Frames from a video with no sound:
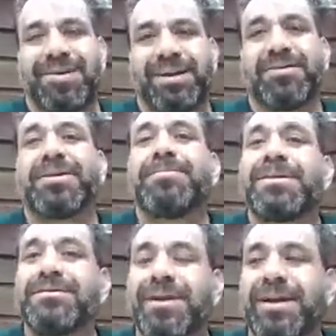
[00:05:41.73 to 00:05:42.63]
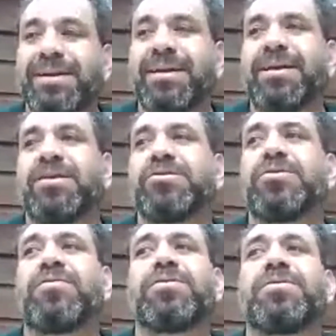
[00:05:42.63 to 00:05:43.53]
right? You're commiserating. There's no
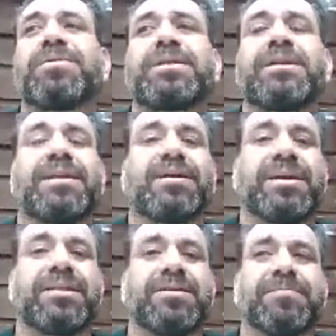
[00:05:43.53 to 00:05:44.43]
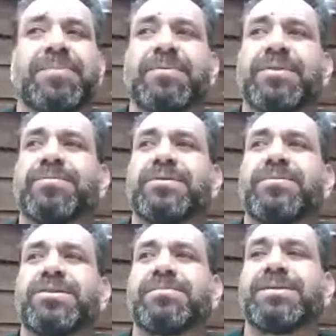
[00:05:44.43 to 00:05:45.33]
vulnerability there either.
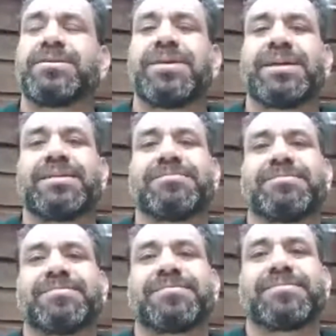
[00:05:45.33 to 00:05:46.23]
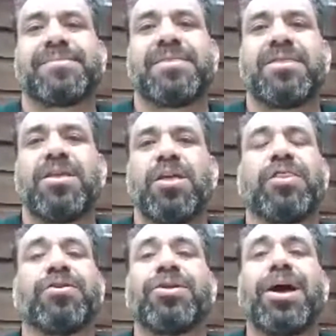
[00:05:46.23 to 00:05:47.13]
Someone's commiserating.
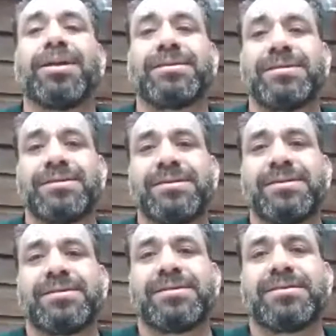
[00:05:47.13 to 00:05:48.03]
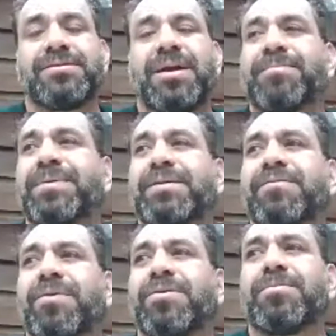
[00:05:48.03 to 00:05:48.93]
They're not they're not being
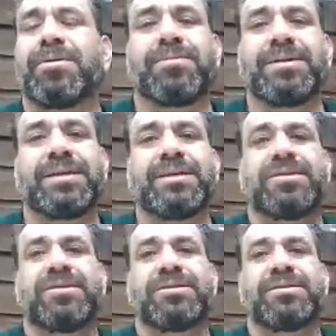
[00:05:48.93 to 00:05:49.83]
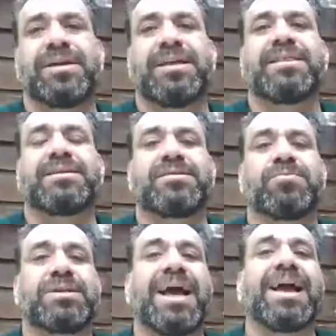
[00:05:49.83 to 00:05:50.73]
vulnerable, really. They're just saying this,
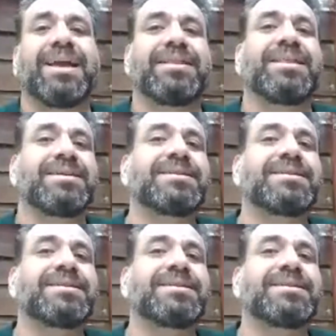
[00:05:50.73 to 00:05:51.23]
we're attacking things